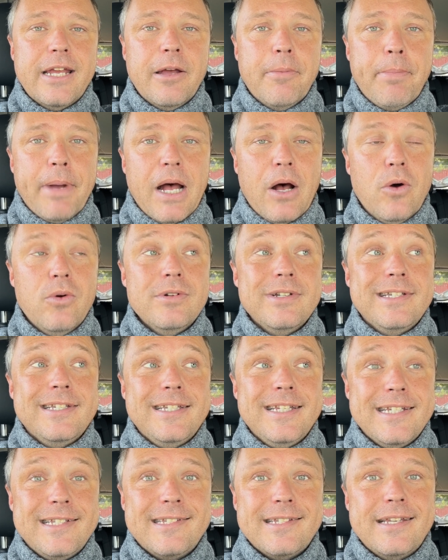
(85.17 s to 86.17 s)
about
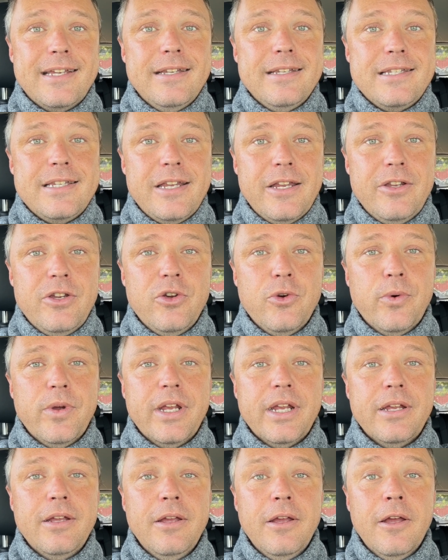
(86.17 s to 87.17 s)

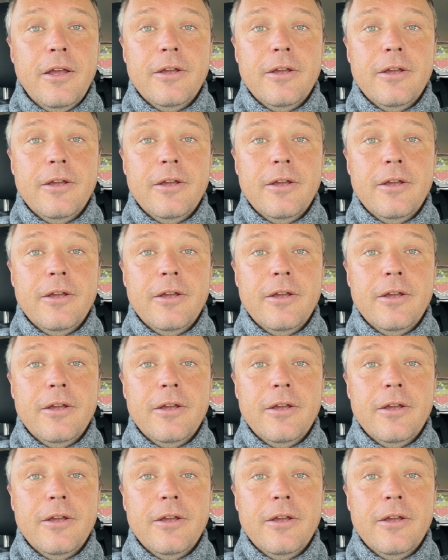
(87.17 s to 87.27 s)
discontinuing